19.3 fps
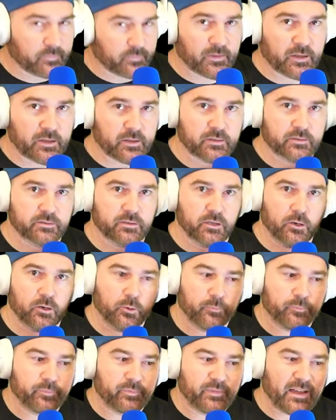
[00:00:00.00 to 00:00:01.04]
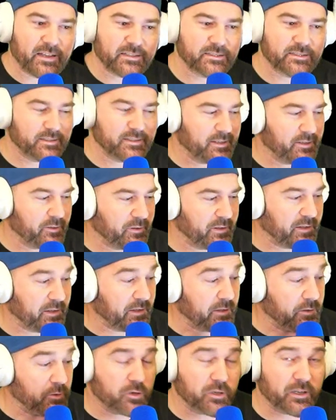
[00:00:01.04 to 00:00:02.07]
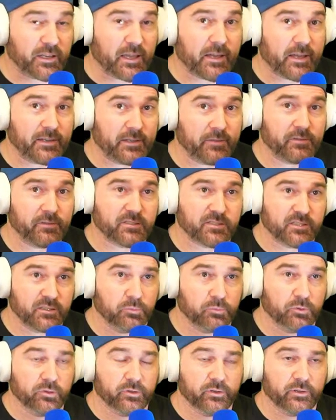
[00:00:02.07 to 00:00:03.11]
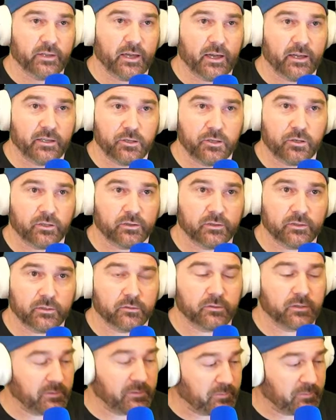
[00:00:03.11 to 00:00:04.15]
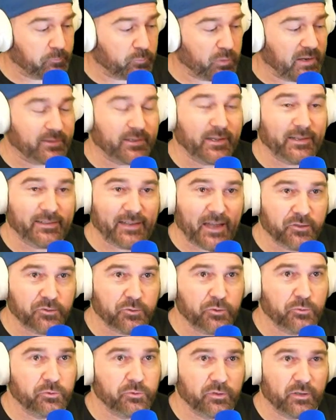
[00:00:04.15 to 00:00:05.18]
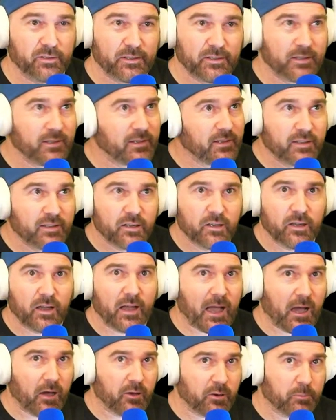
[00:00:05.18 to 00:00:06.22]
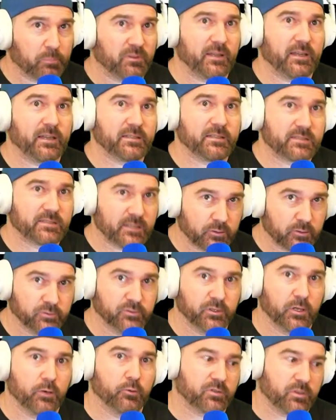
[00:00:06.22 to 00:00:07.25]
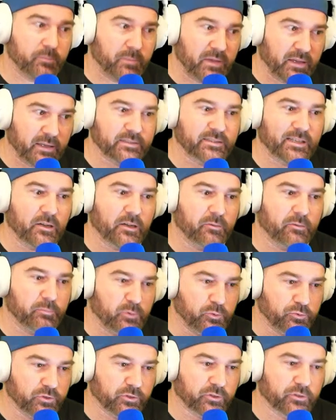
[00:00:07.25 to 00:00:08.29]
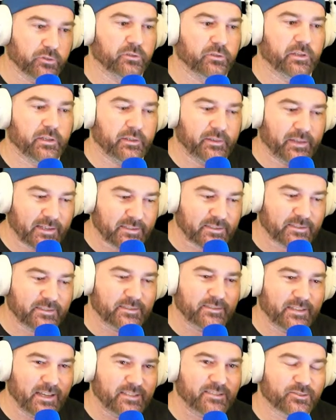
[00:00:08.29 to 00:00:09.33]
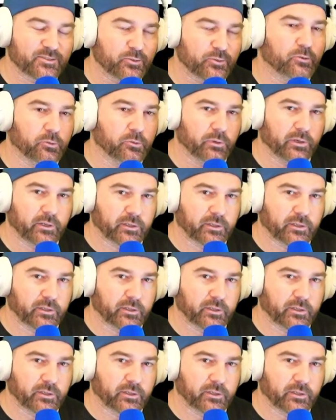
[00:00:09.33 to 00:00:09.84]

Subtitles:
So that's, you could get even simpler than that. You could literally break that down to how to play a single note to make it sound musical. And that's soloing.